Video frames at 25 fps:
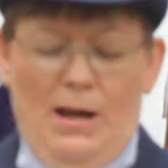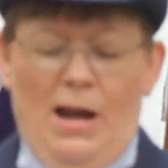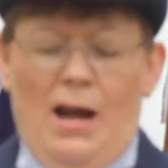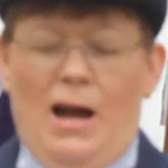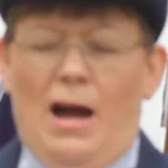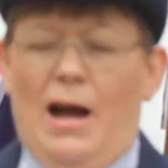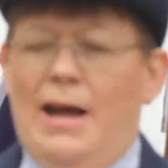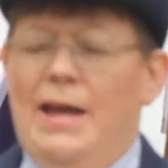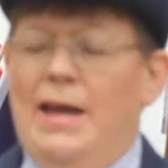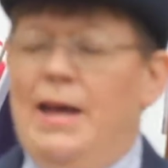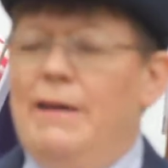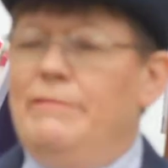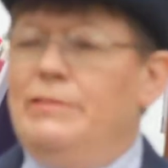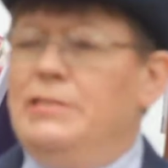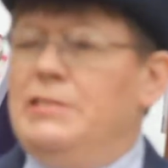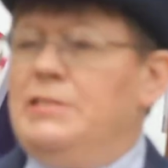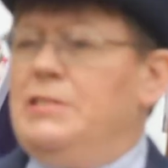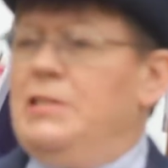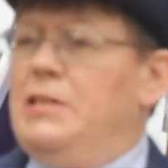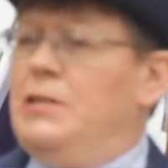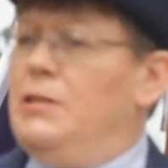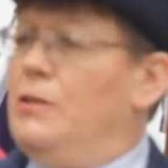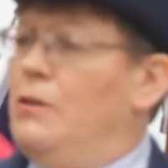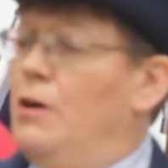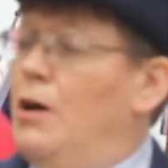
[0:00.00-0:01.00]
I haven't
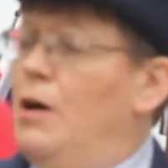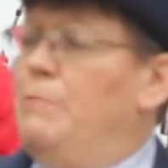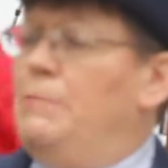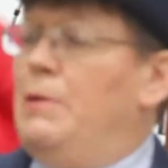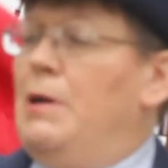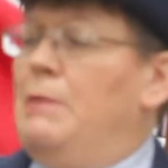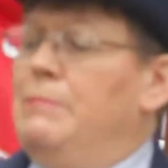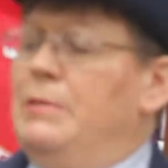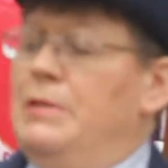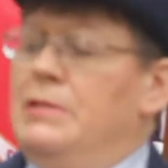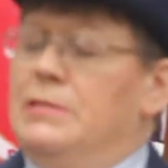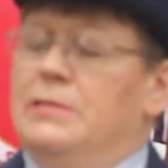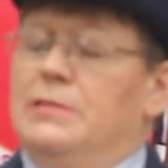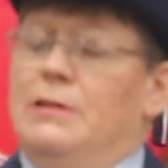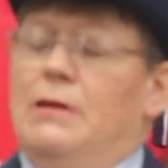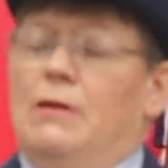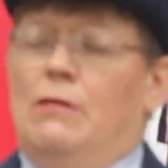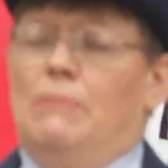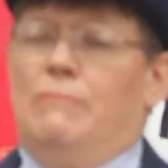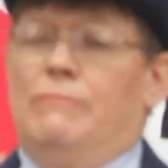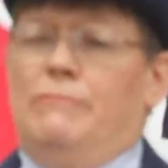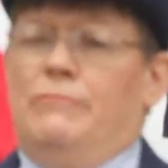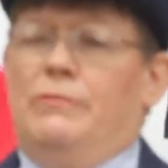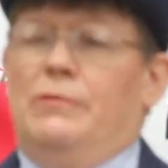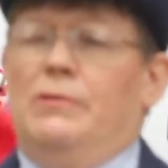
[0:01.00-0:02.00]
seen combat
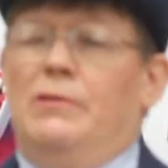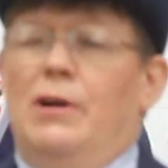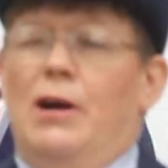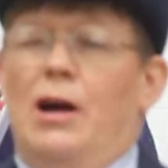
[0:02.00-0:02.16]
myself.